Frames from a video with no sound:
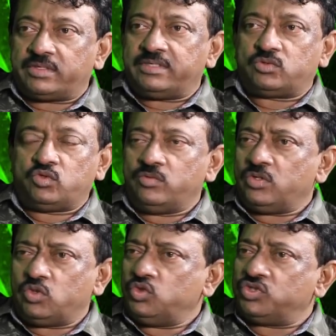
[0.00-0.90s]
okay, room
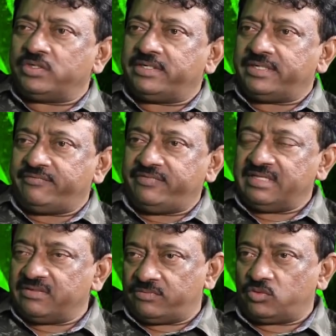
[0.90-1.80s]
lo kuchunte,
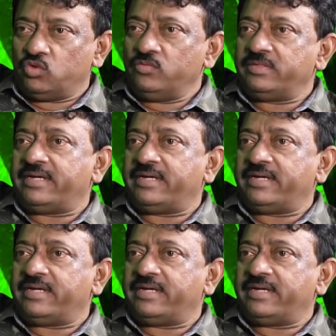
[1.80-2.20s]
feel the room